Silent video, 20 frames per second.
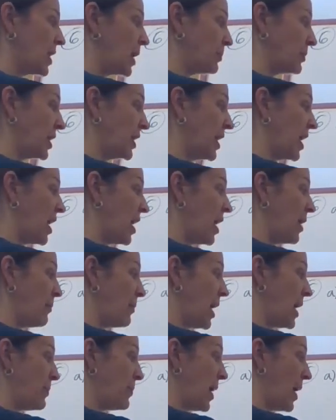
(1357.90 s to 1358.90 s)
I'm going to up
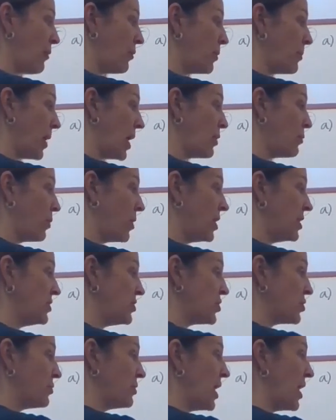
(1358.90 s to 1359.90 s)
my power by
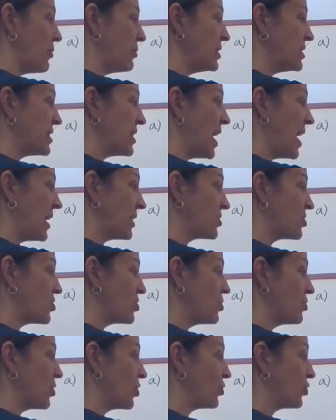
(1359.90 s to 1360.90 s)
1, so now it's x
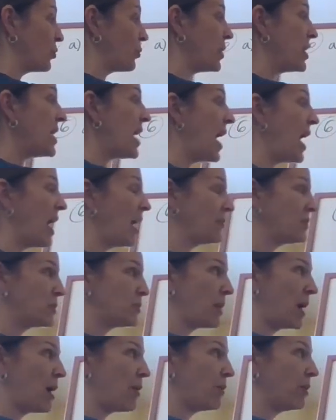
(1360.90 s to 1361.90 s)
to the
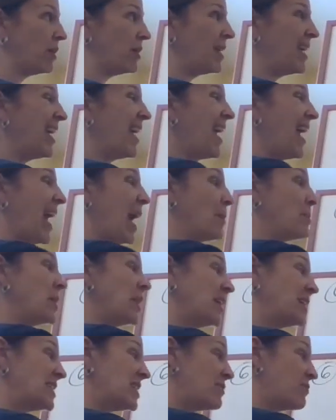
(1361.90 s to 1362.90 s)
3/2 power. I'm
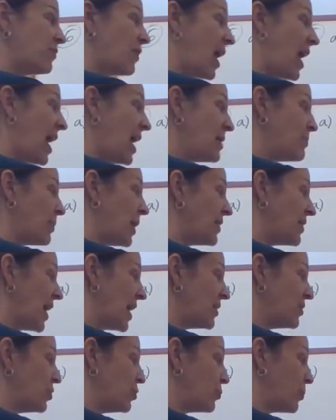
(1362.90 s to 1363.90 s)
going to divide by
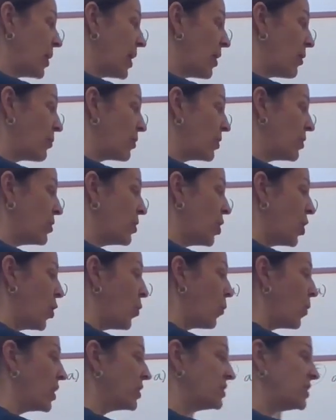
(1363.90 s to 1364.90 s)
that new power.
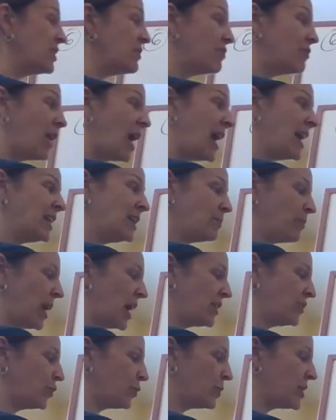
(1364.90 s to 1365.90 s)
Well, dividing
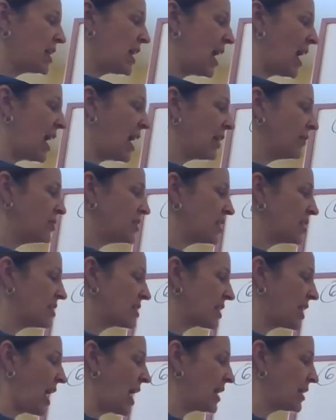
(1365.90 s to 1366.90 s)
by 3/2
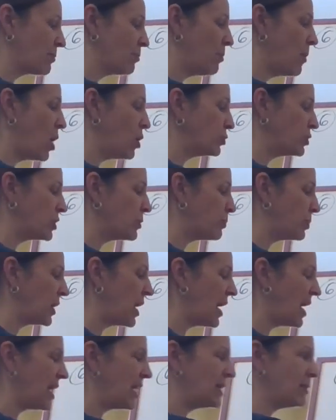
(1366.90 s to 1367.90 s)
is like
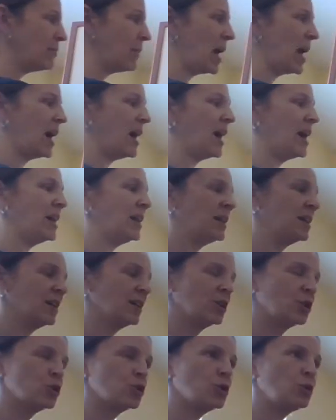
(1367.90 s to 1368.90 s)
multiplying by
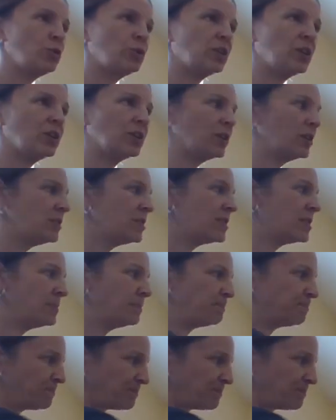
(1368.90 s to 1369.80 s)
2/3.